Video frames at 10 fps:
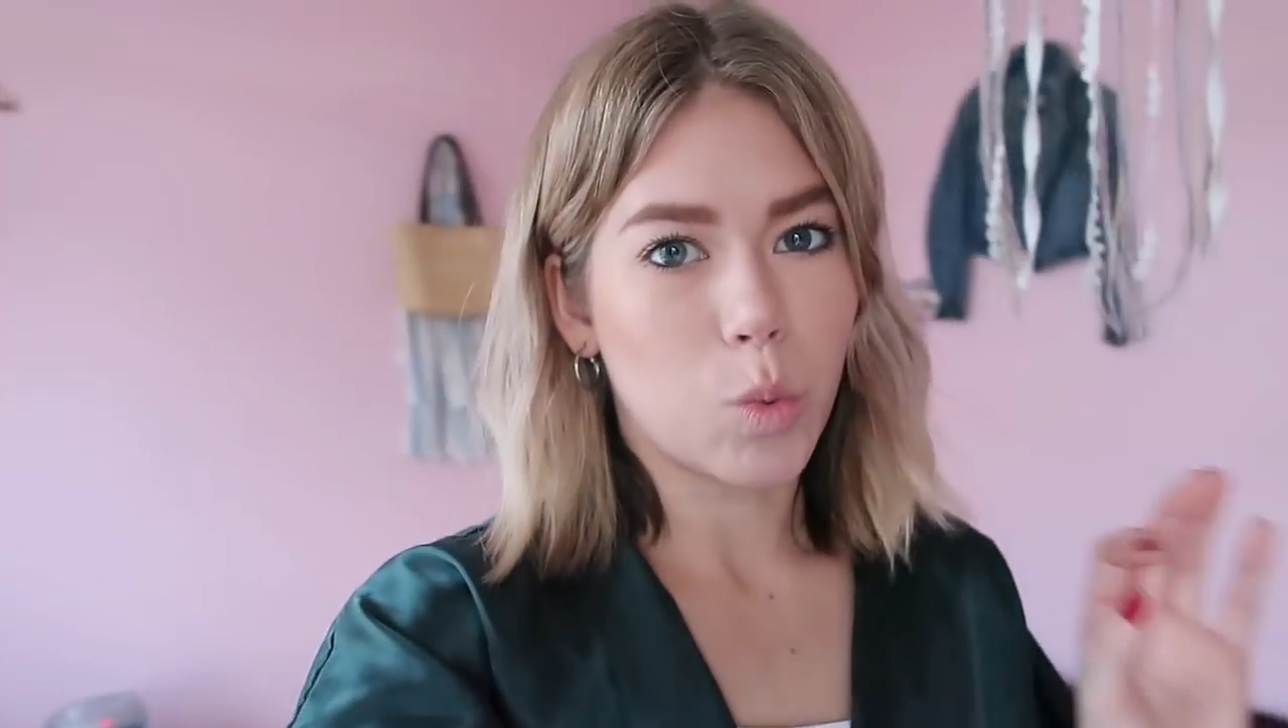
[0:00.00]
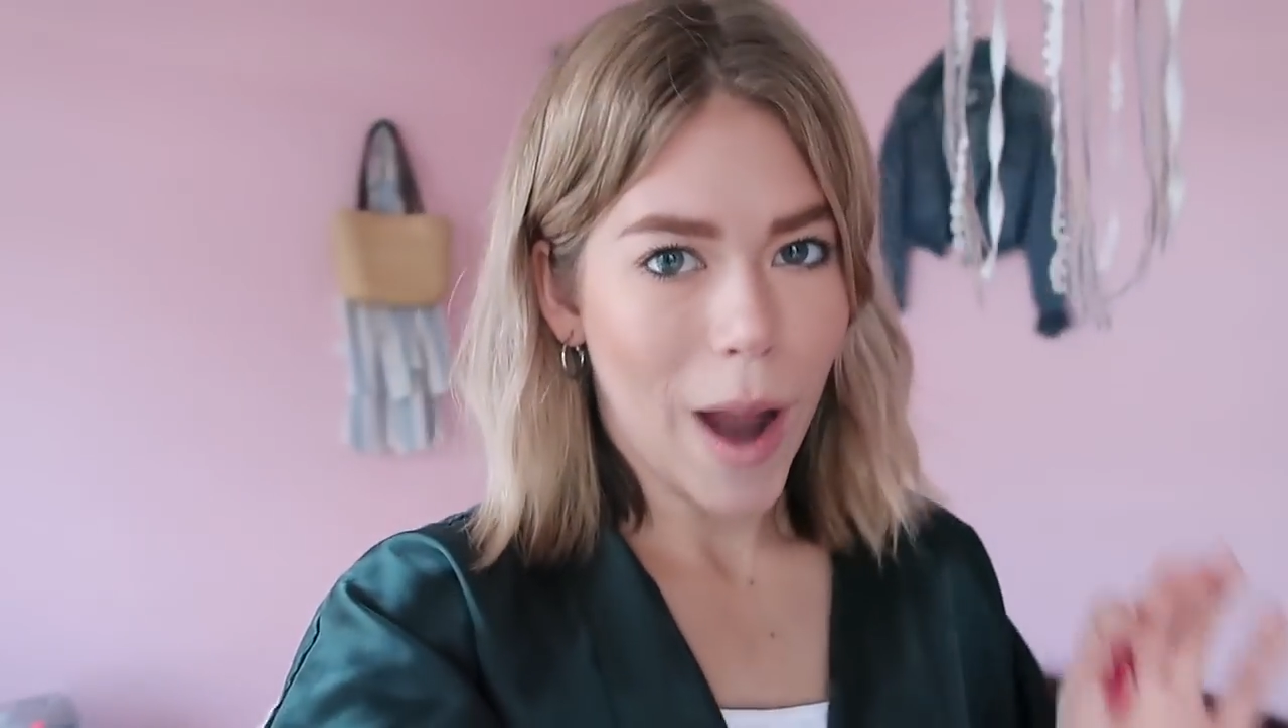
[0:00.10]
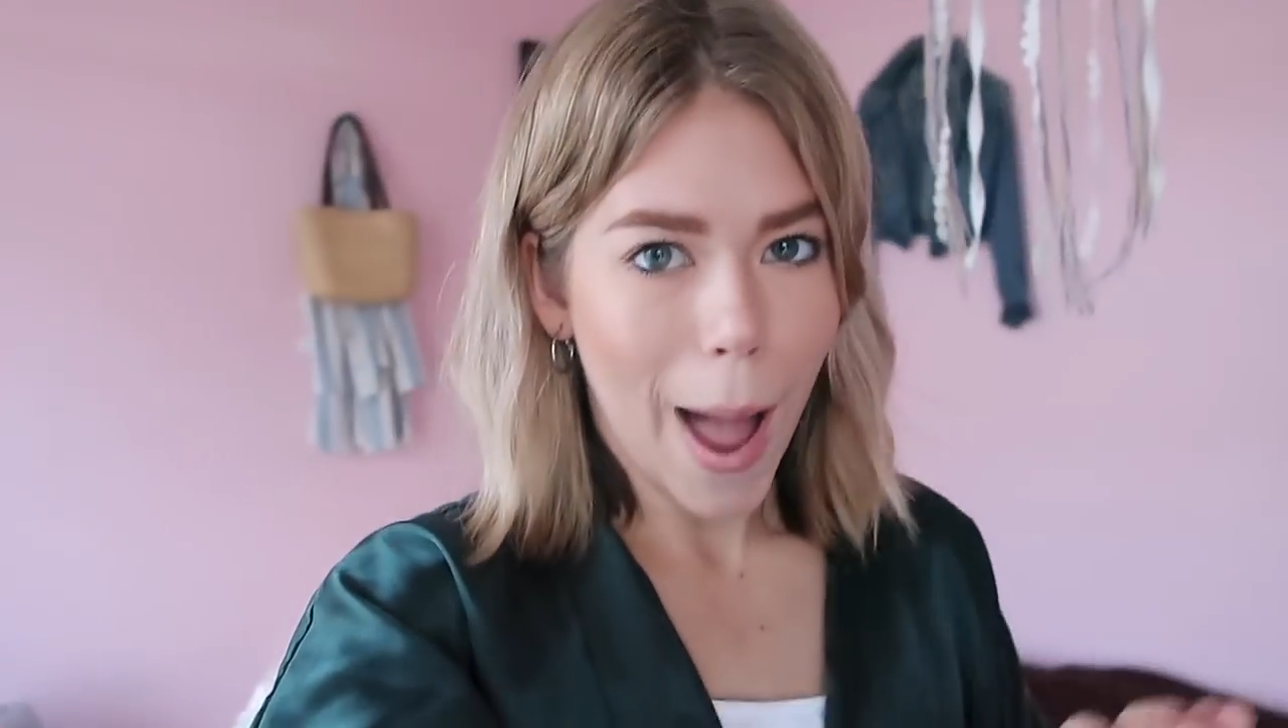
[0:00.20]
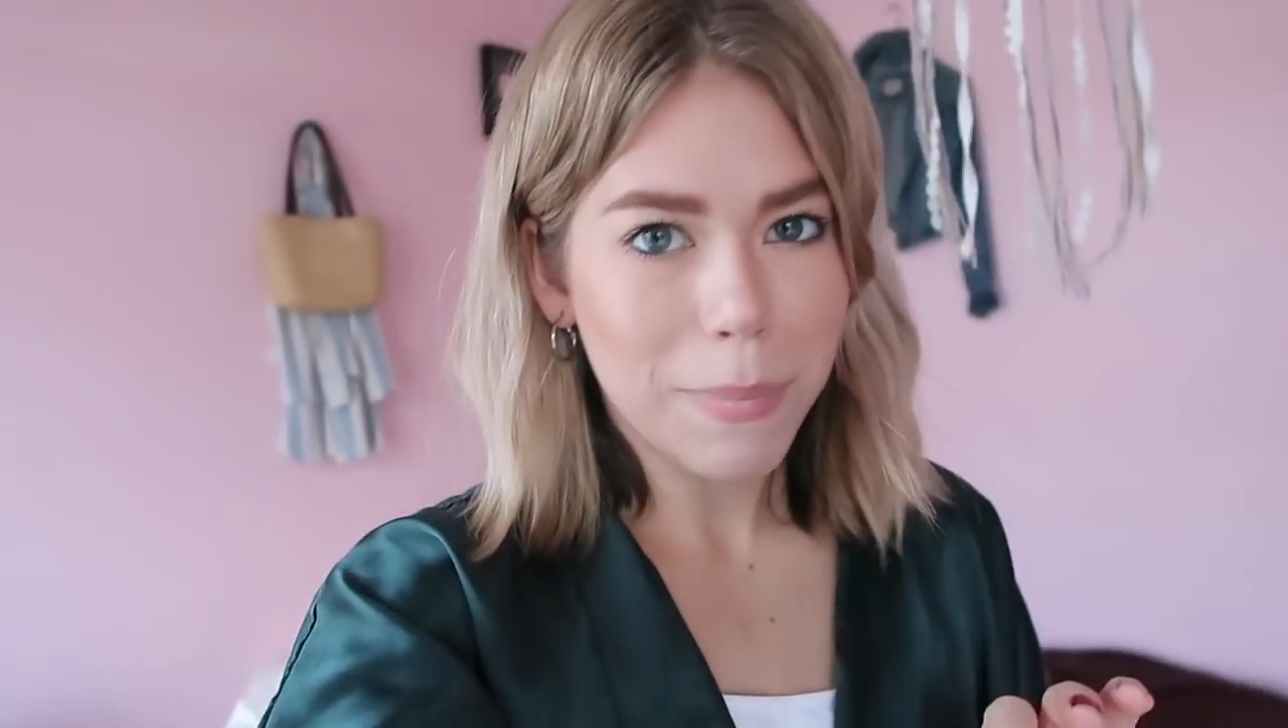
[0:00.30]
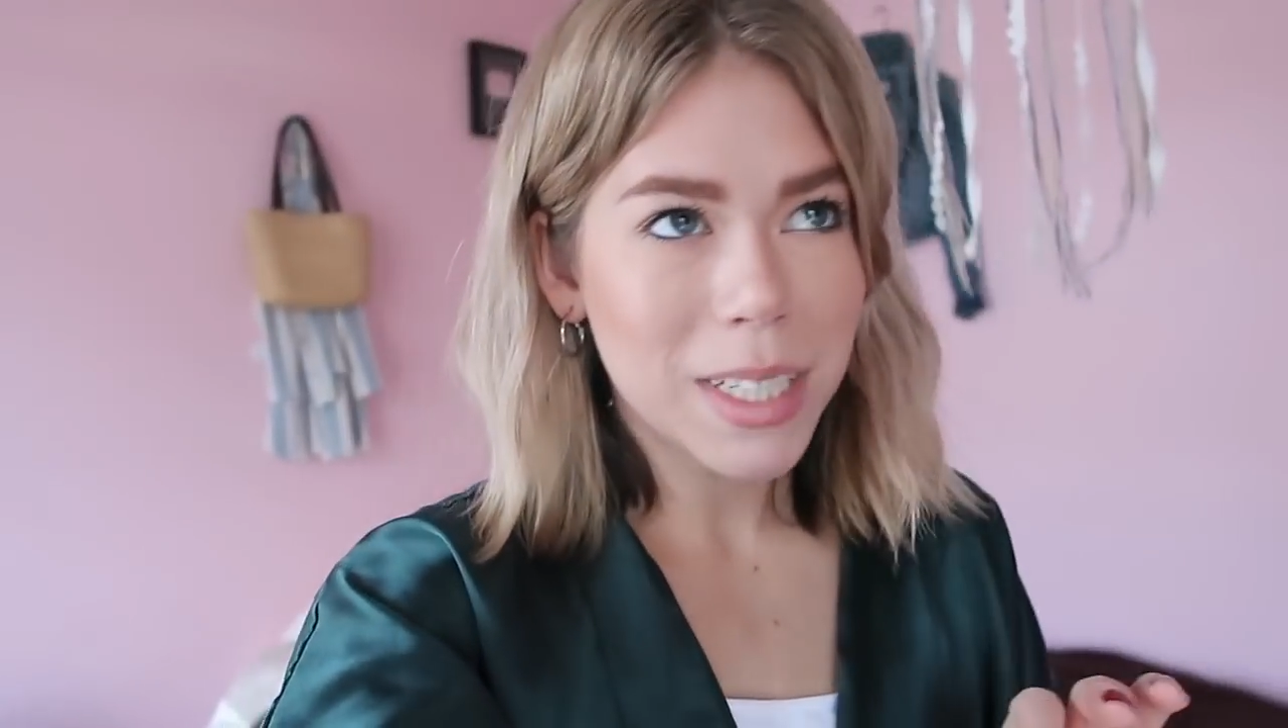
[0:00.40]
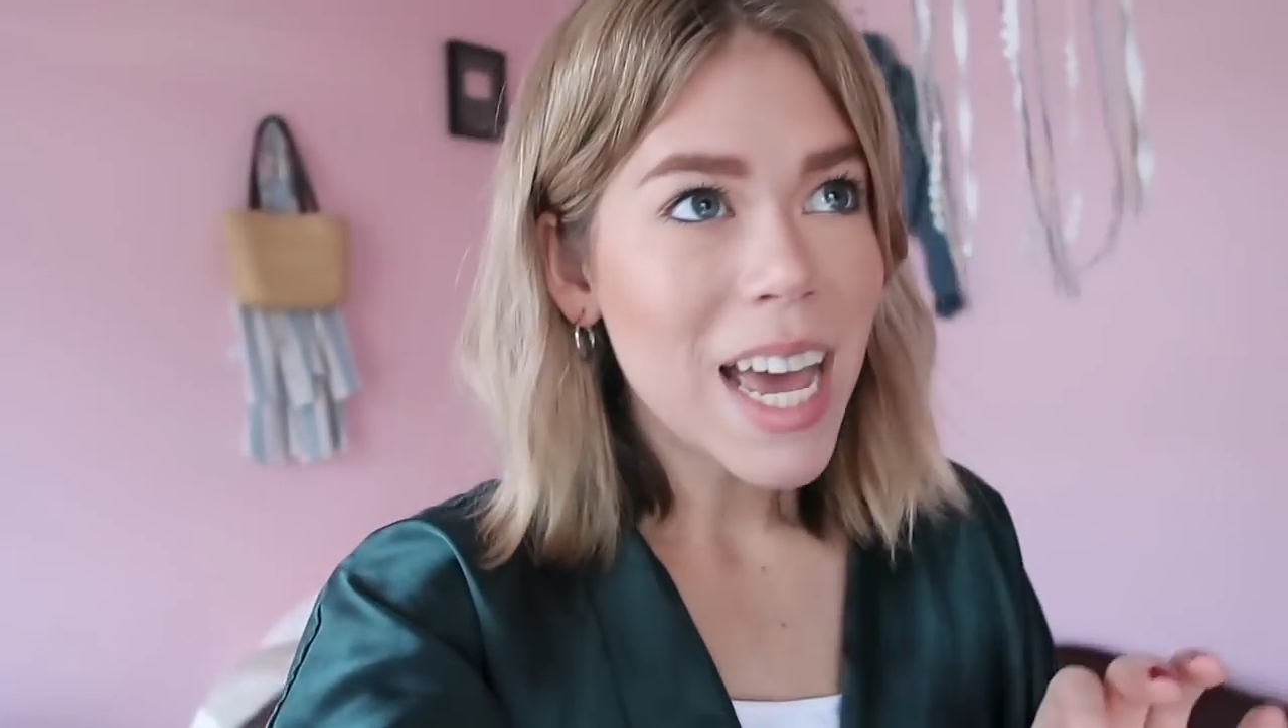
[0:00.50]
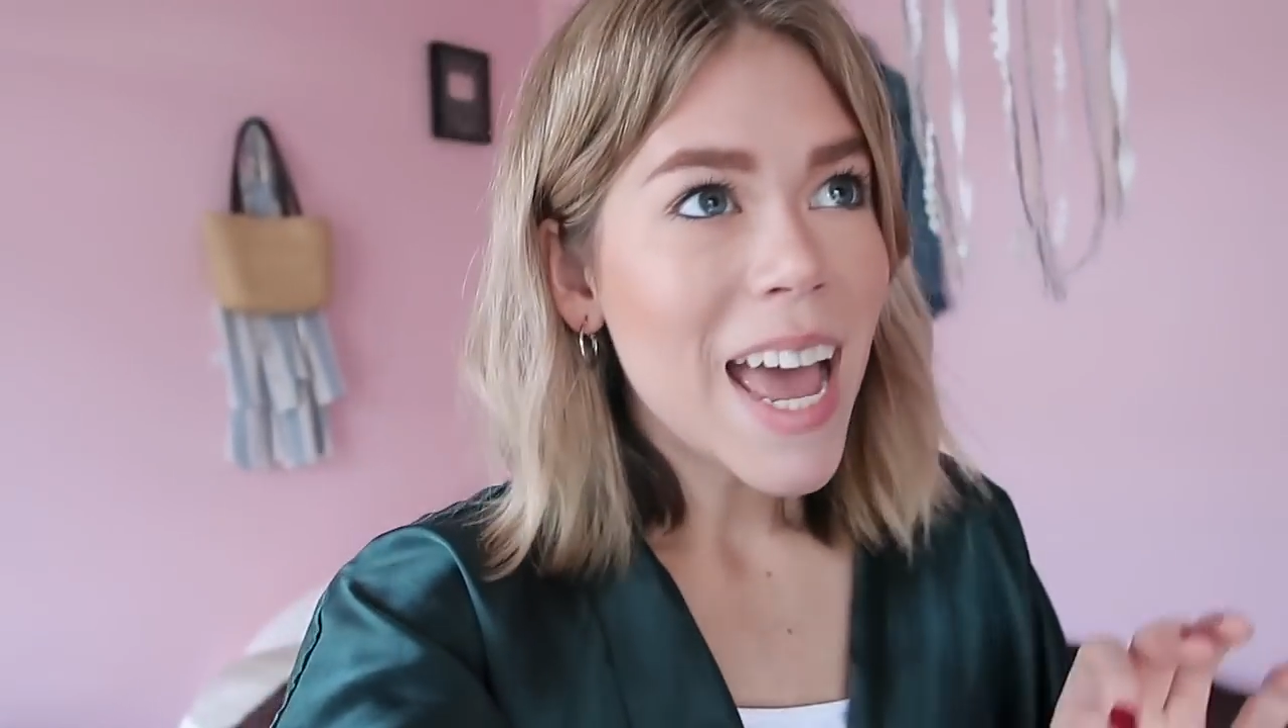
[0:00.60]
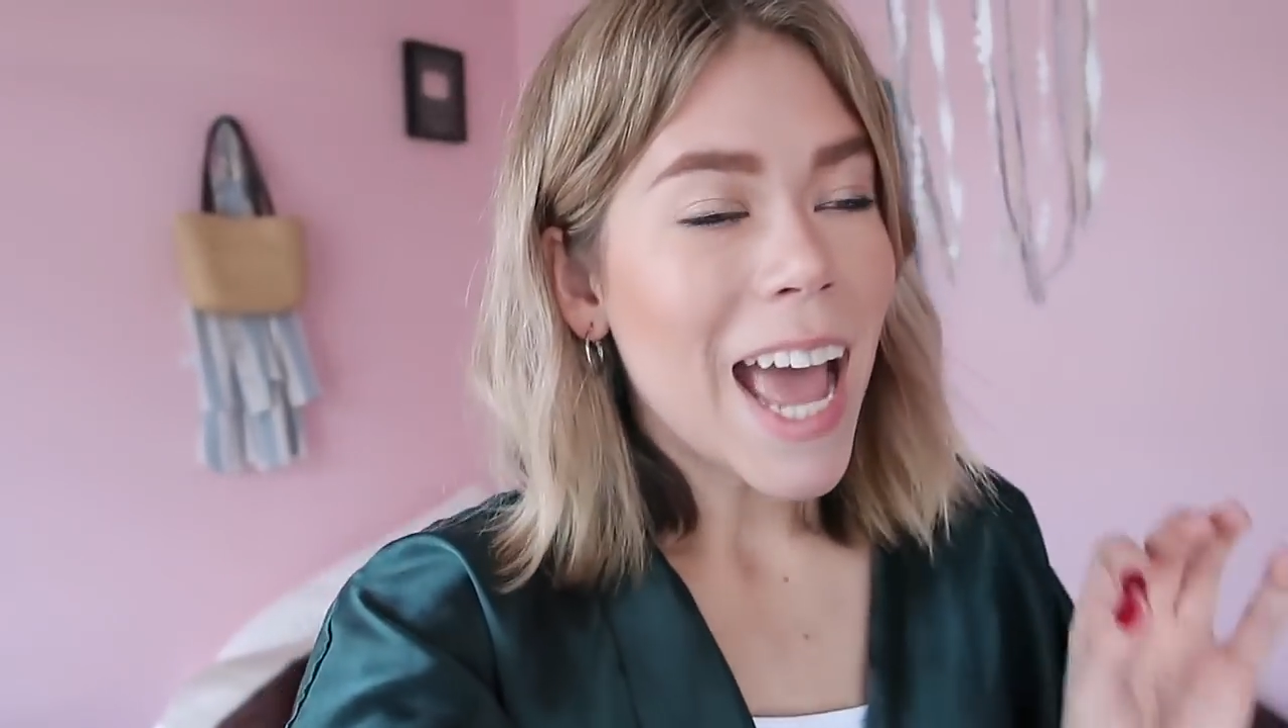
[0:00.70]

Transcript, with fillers: wrapped